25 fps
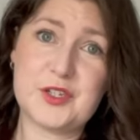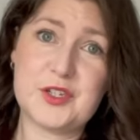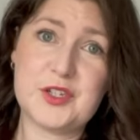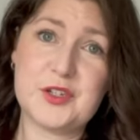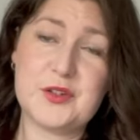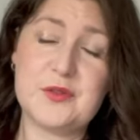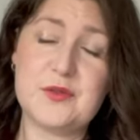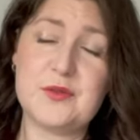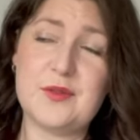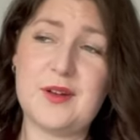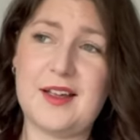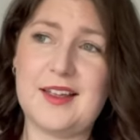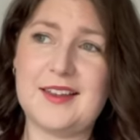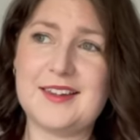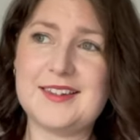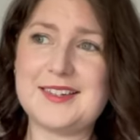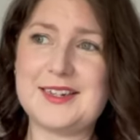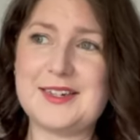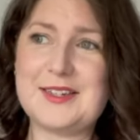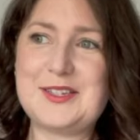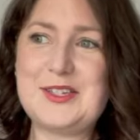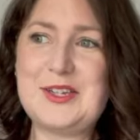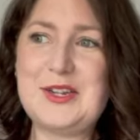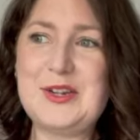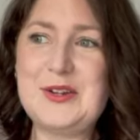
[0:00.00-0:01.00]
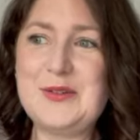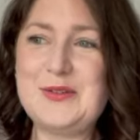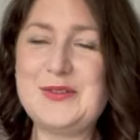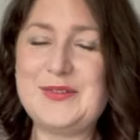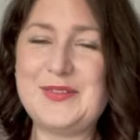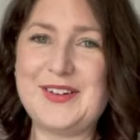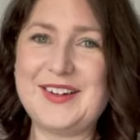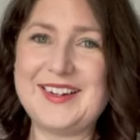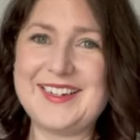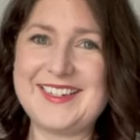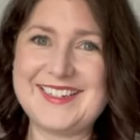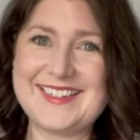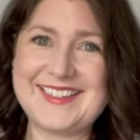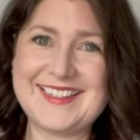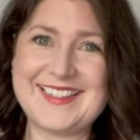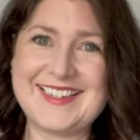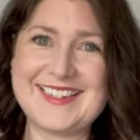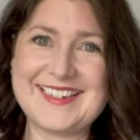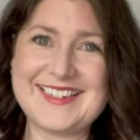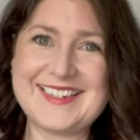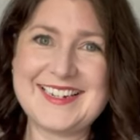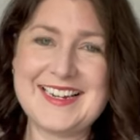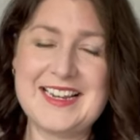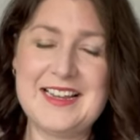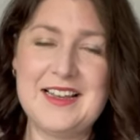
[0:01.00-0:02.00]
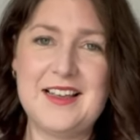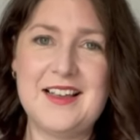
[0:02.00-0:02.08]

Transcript: two and I do find that